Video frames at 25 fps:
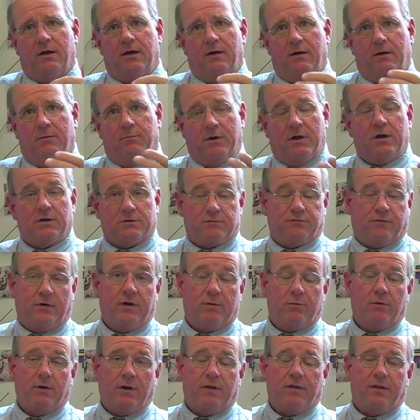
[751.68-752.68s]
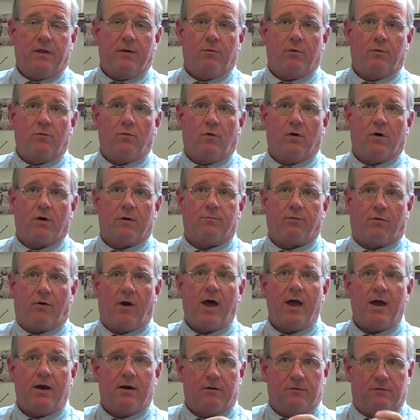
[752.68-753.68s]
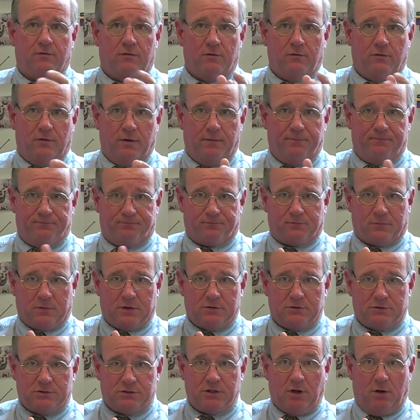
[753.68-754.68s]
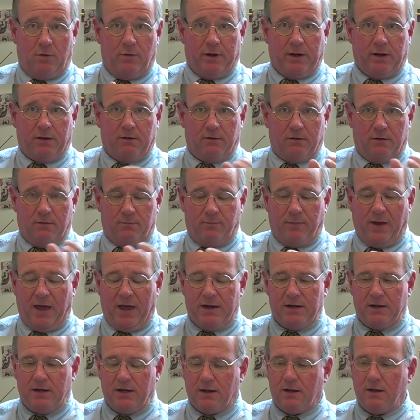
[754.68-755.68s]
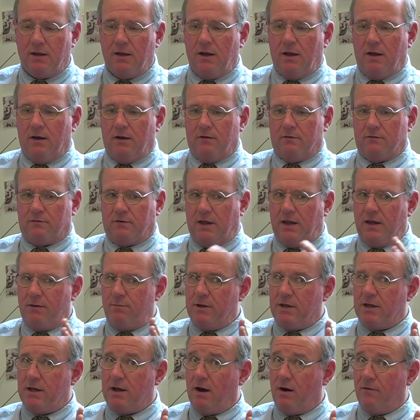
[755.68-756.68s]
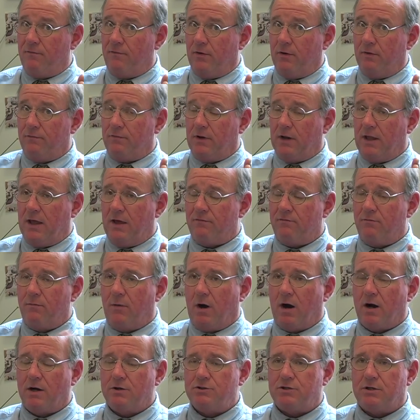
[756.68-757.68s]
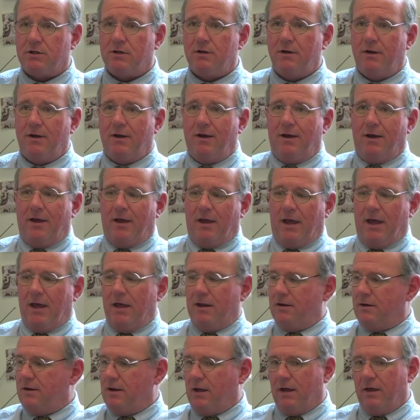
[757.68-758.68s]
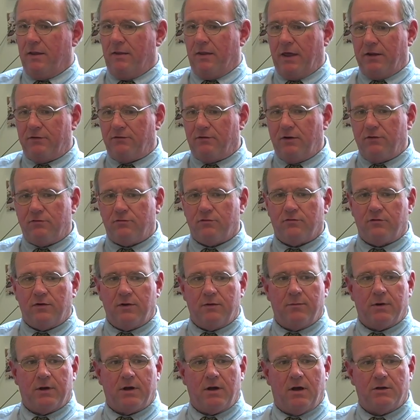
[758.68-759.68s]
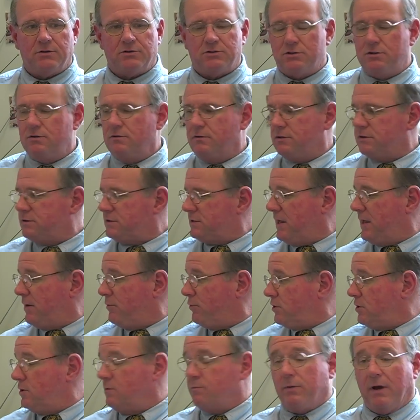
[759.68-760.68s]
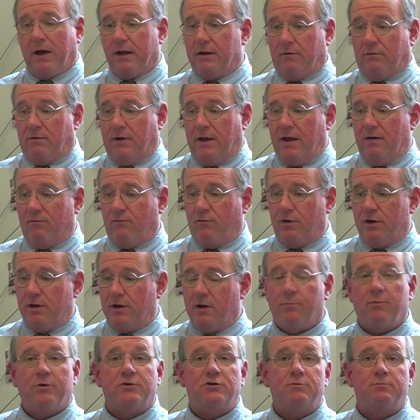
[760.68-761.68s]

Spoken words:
because frequently they would work prior to the sewing, or the binding, because they had to be careful of the left margin. And that's interesting because to this day, when I don't have one here, but you